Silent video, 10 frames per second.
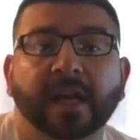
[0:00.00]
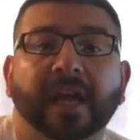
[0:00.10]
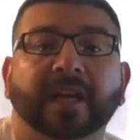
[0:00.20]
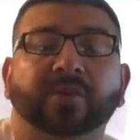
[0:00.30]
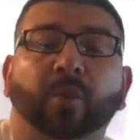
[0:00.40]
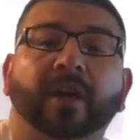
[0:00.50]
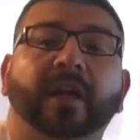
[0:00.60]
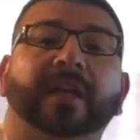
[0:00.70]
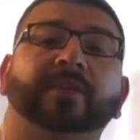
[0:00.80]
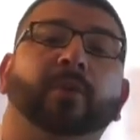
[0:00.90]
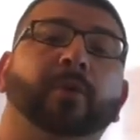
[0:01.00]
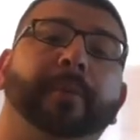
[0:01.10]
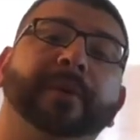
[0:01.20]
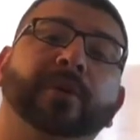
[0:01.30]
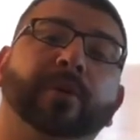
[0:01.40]
as well as we will
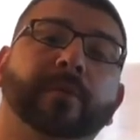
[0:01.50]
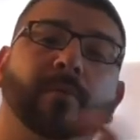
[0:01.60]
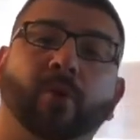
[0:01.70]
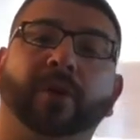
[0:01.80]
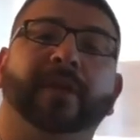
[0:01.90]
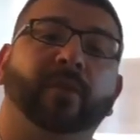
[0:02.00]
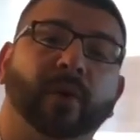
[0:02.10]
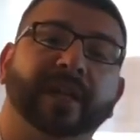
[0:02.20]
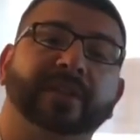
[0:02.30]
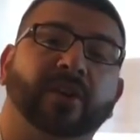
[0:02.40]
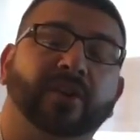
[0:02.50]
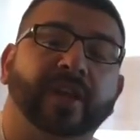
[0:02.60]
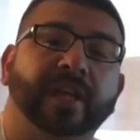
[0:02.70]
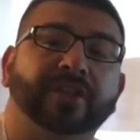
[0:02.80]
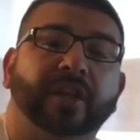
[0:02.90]
be doing more giveaways on
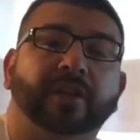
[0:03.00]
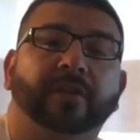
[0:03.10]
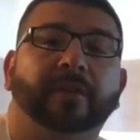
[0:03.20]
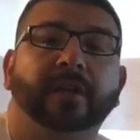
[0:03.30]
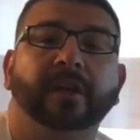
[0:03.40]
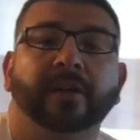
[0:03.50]
that channel